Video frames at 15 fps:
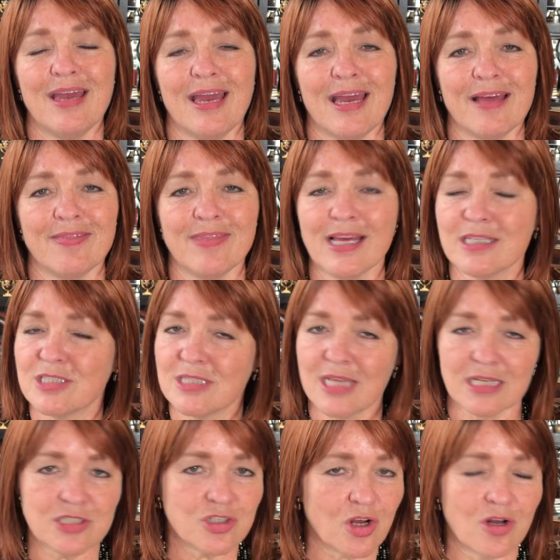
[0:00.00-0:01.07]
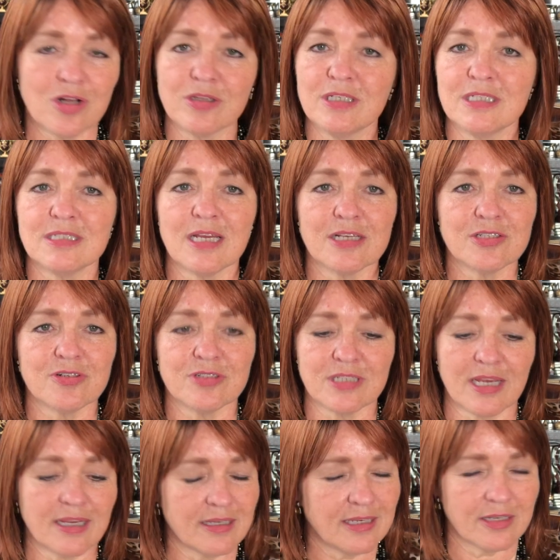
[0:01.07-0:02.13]
And that's all these tests are
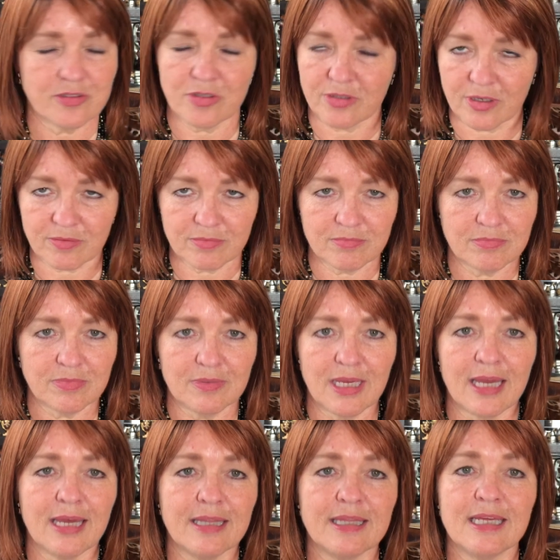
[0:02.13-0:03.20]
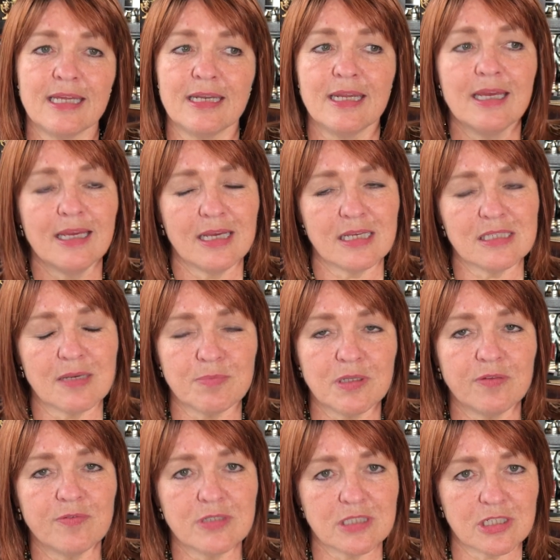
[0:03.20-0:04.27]
saying, yes or no. And then it's up to
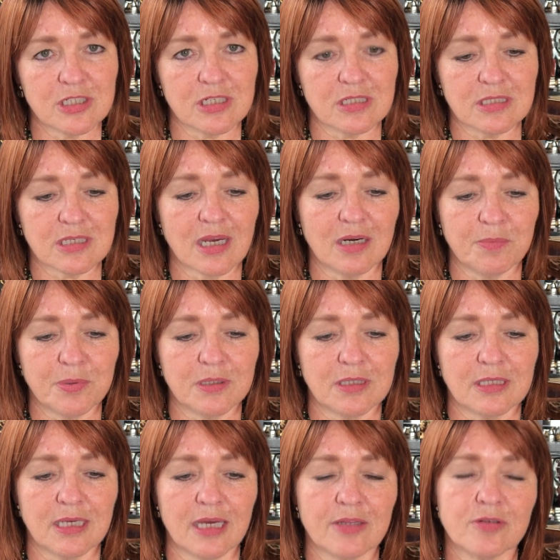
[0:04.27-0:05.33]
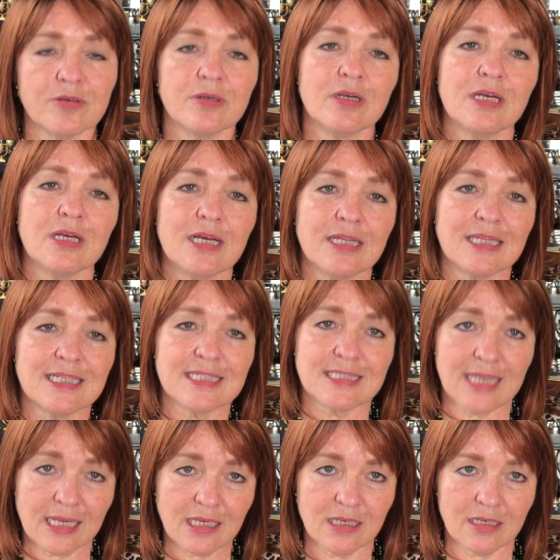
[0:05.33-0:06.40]
the physicians to kind of put it together. The
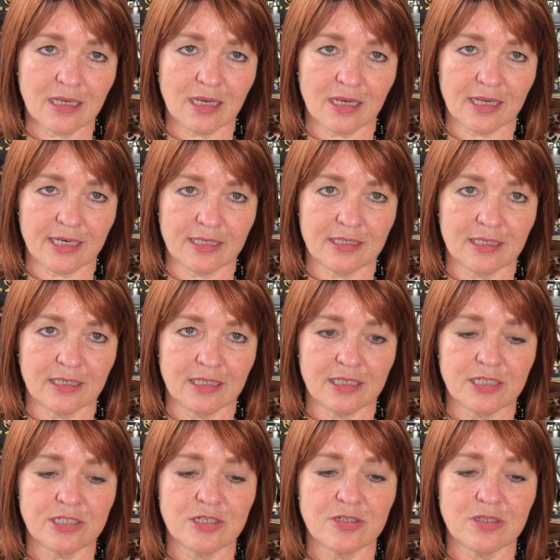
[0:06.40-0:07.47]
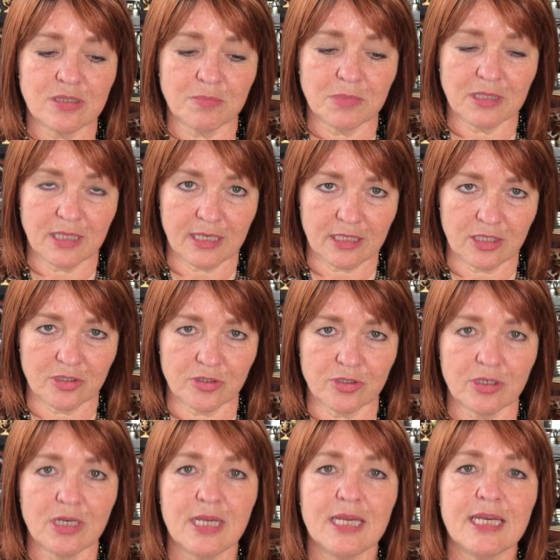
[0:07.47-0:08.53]
second kind, in addition to the
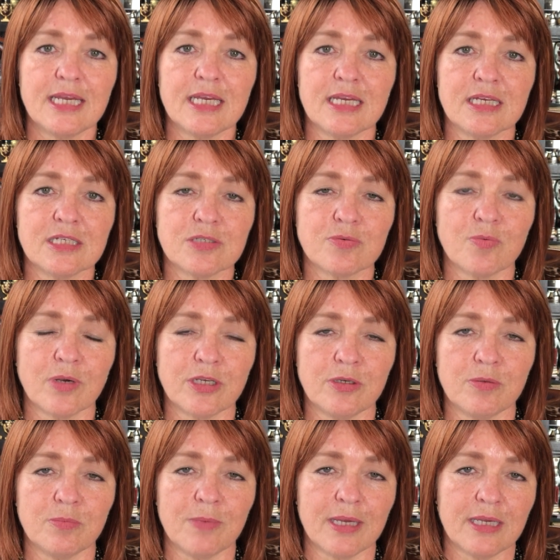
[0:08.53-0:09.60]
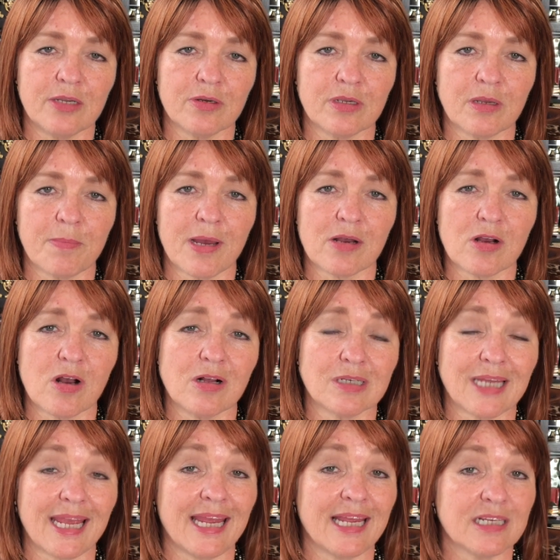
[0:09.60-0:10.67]
molecular, is what you may be hearing about
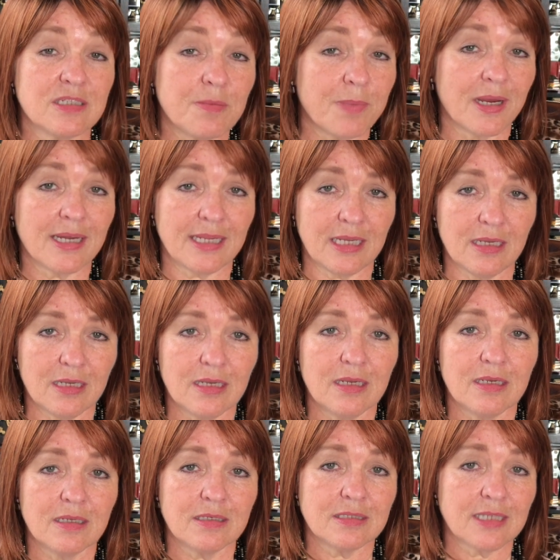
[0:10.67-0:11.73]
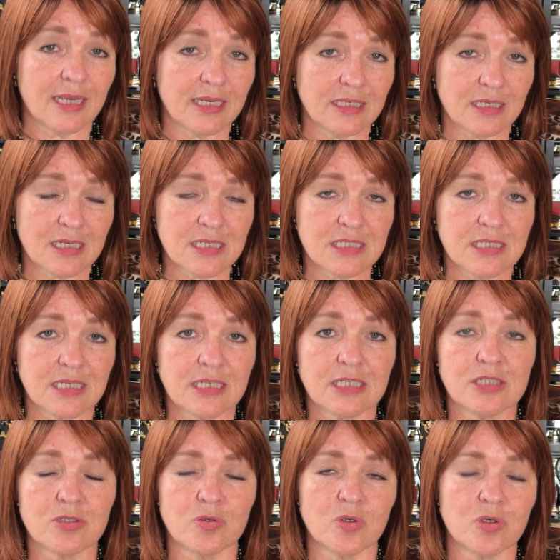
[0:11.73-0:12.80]
called antibody
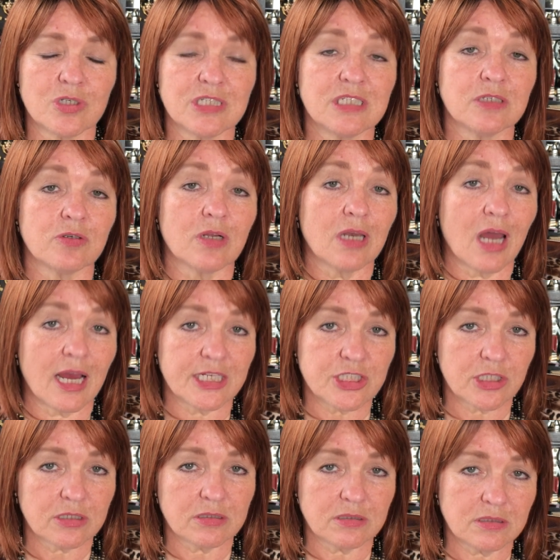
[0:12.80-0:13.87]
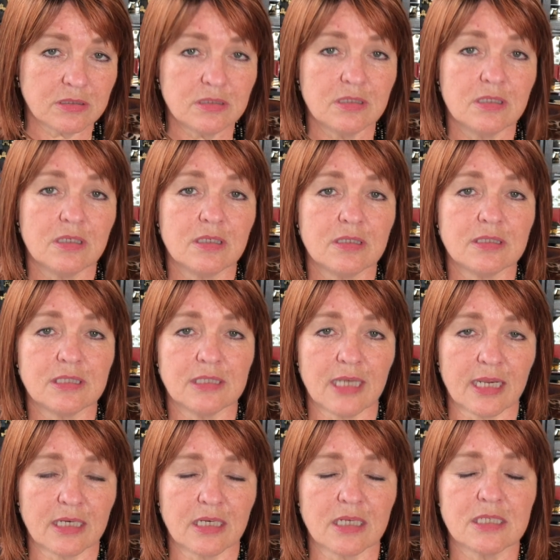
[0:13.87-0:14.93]
diagnostics or serological
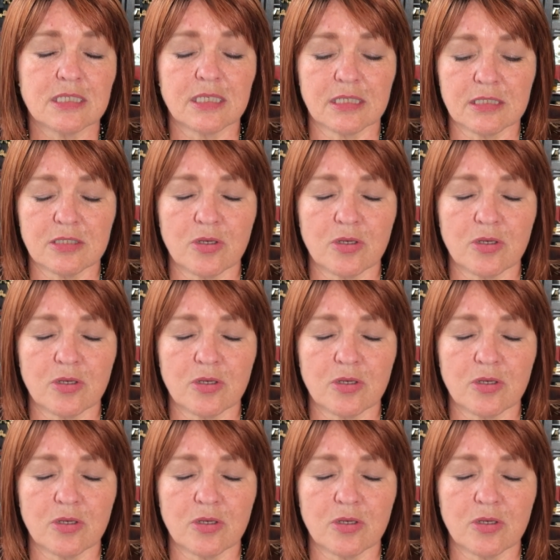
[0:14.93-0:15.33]
diagnostics.